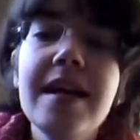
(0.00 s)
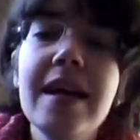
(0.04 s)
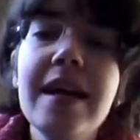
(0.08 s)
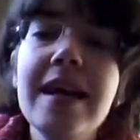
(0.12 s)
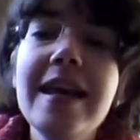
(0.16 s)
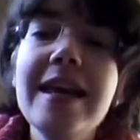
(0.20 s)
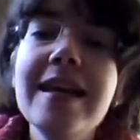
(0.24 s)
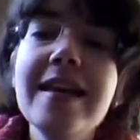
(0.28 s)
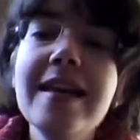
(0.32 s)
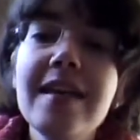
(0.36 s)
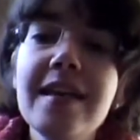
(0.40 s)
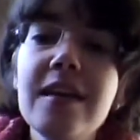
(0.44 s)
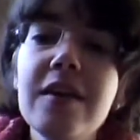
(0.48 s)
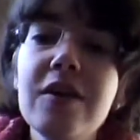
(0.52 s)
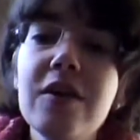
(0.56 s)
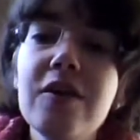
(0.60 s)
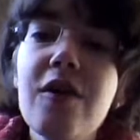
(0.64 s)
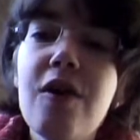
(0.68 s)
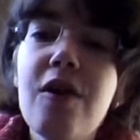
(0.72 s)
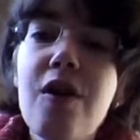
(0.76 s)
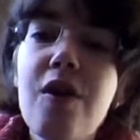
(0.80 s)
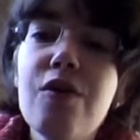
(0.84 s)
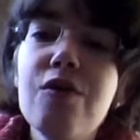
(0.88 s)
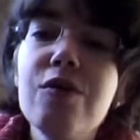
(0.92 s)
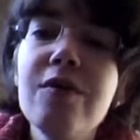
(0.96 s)
linking
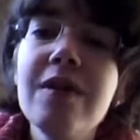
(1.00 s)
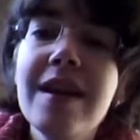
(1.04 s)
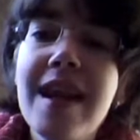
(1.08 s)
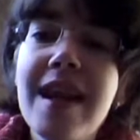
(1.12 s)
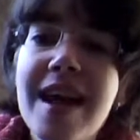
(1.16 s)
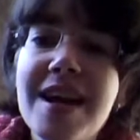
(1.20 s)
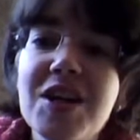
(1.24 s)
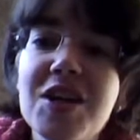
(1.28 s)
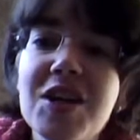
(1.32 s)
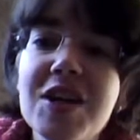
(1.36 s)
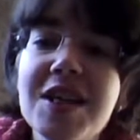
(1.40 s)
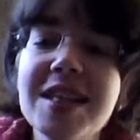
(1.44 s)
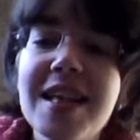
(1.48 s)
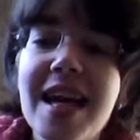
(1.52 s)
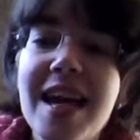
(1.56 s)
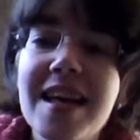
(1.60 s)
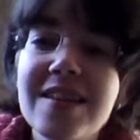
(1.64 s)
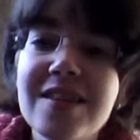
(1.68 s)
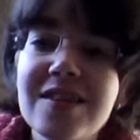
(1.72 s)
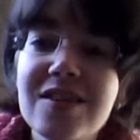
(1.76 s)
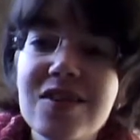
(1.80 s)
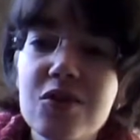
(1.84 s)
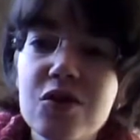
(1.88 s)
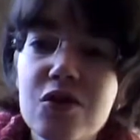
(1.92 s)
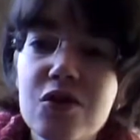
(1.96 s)
your own legend
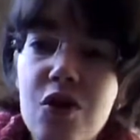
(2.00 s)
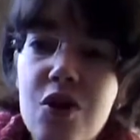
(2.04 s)
and